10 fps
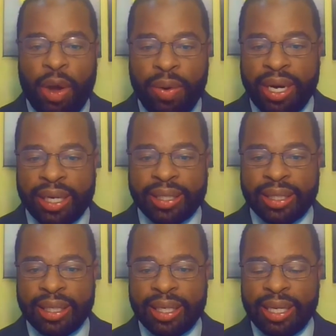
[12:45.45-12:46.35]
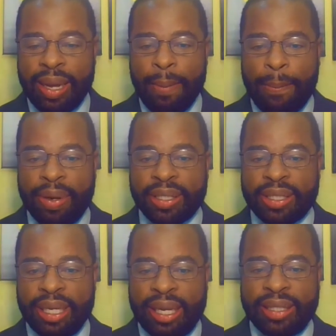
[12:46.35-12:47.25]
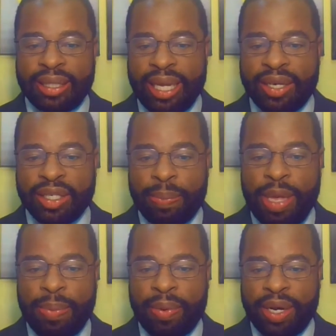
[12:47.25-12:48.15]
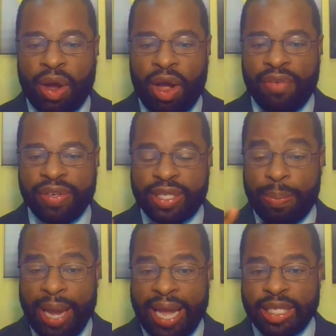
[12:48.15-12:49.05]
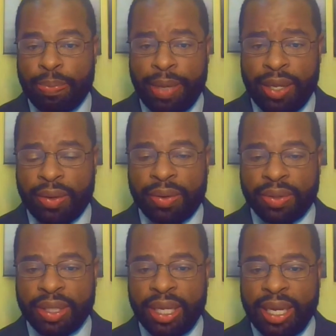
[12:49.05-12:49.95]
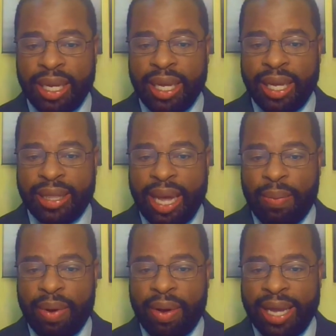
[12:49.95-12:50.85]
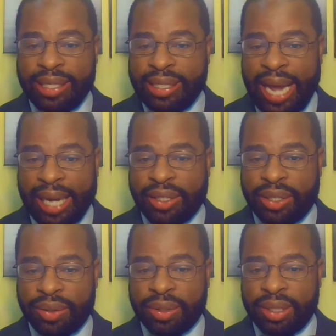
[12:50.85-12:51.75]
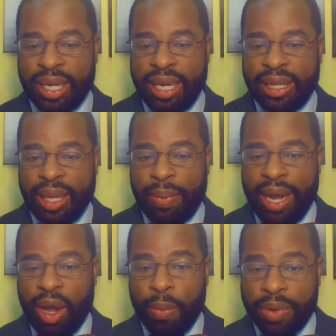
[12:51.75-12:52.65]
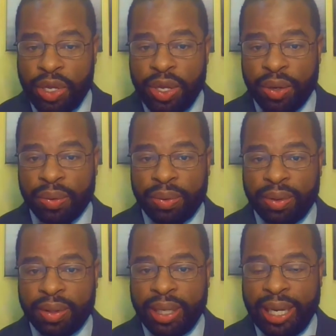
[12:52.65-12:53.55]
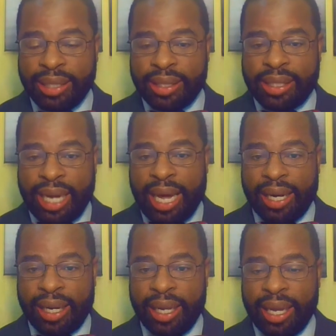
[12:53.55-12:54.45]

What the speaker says: Voting puts legislators and people in office to pass bills and statutes that will help you in society.